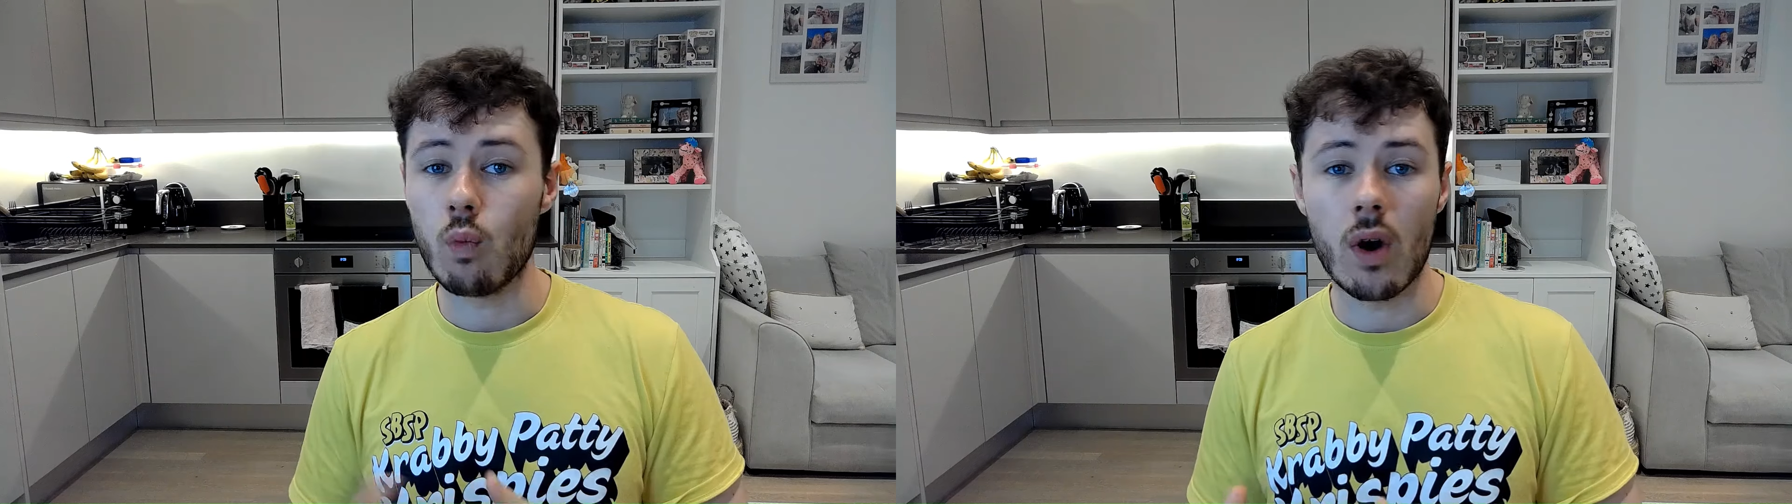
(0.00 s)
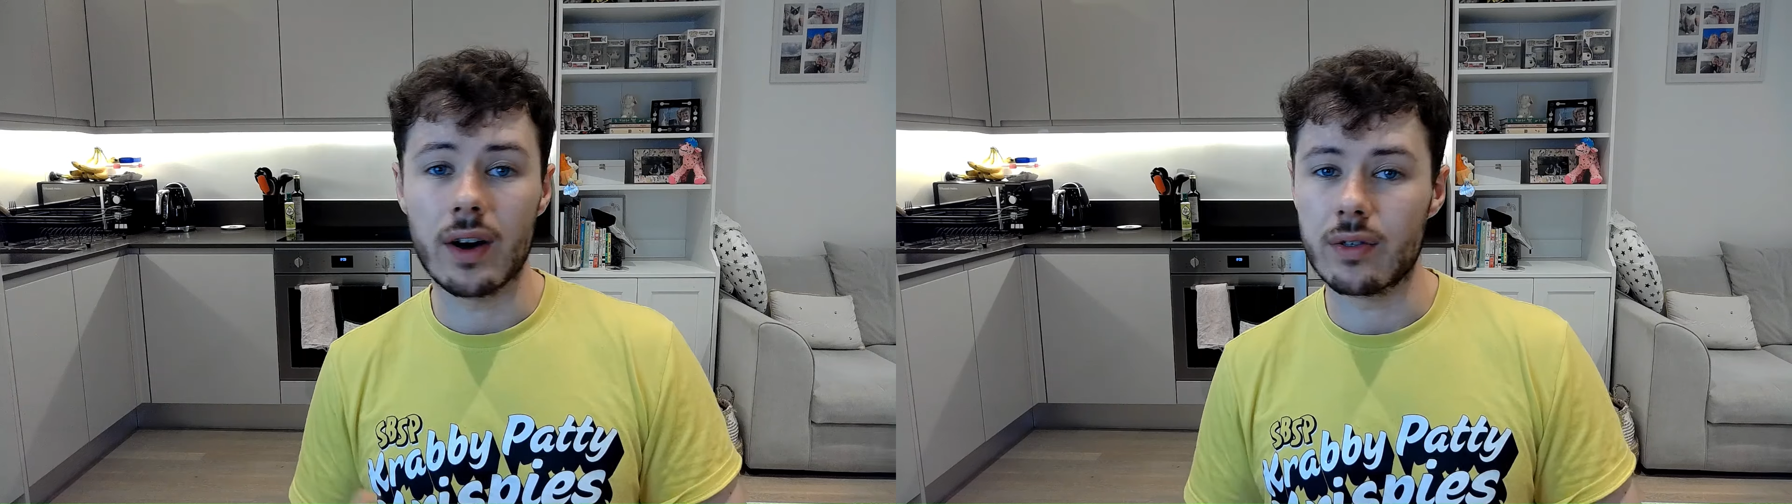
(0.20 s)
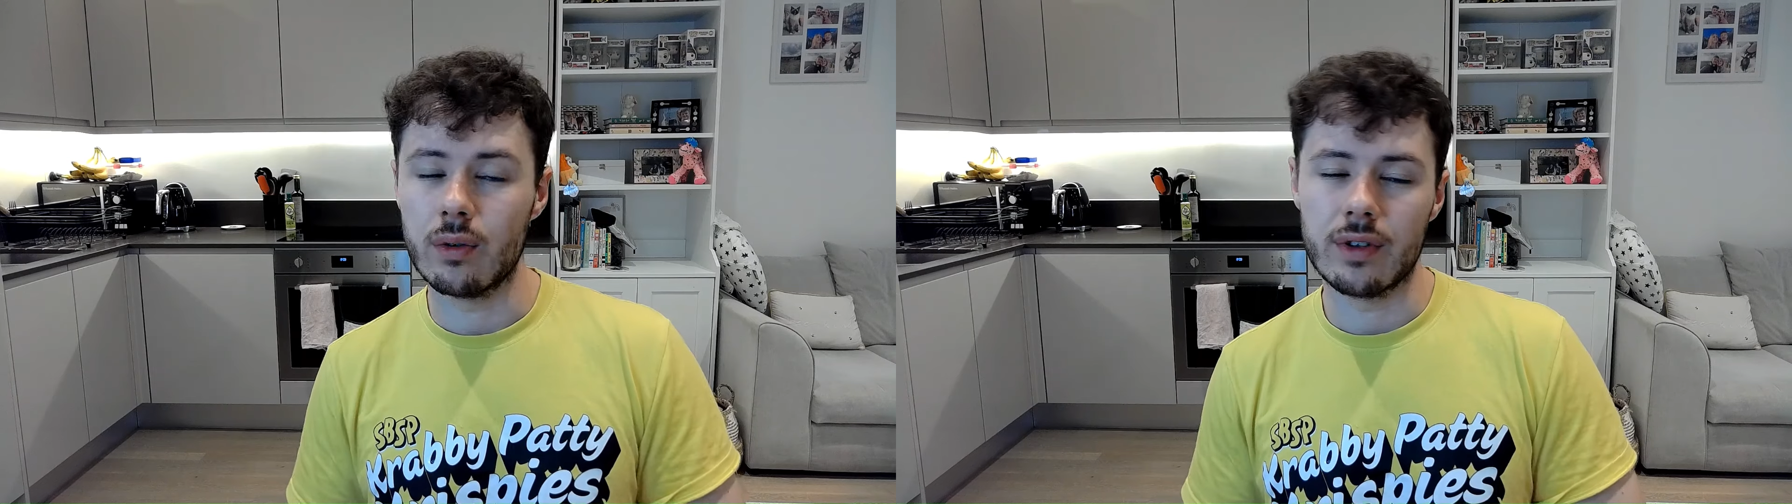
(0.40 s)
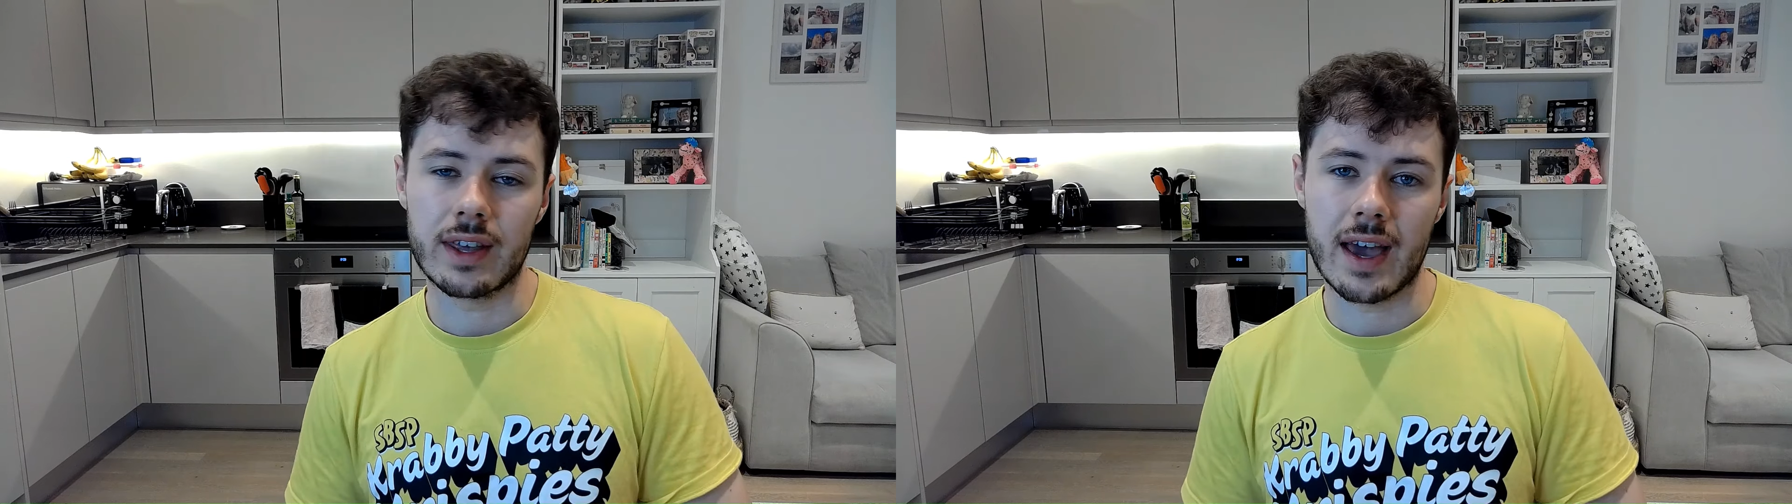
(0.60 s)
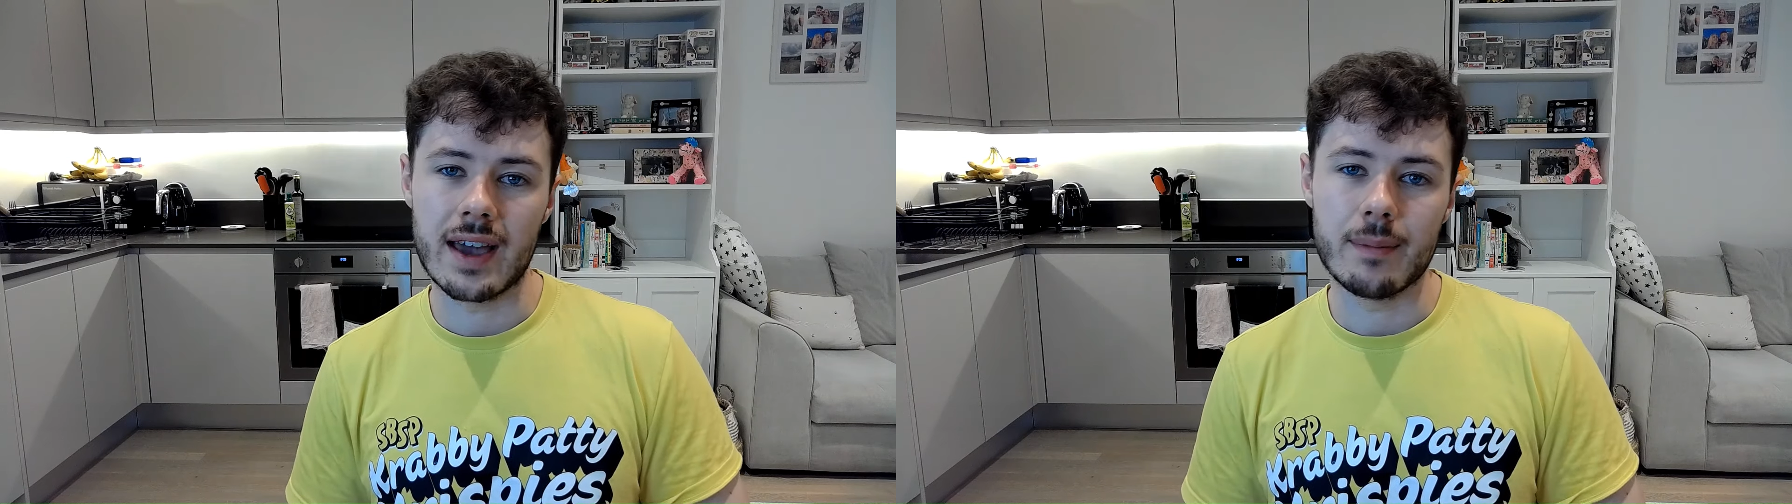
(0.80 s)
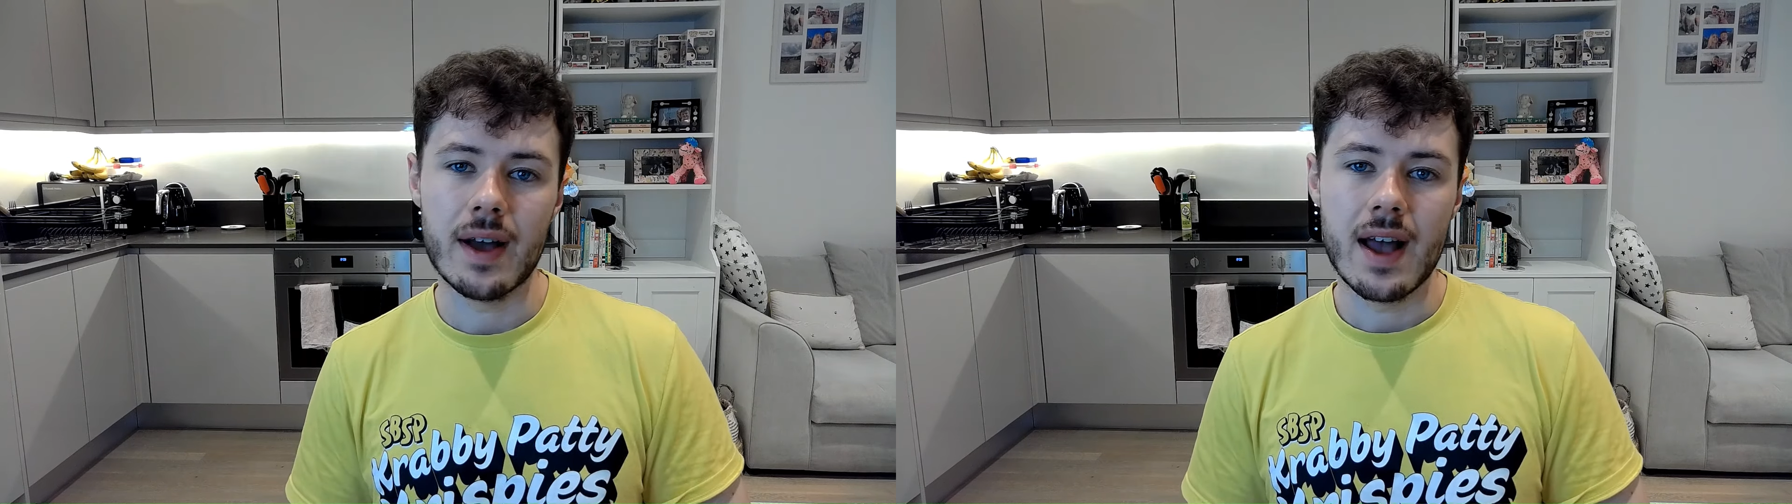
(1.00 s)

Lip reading: what I thought of the game,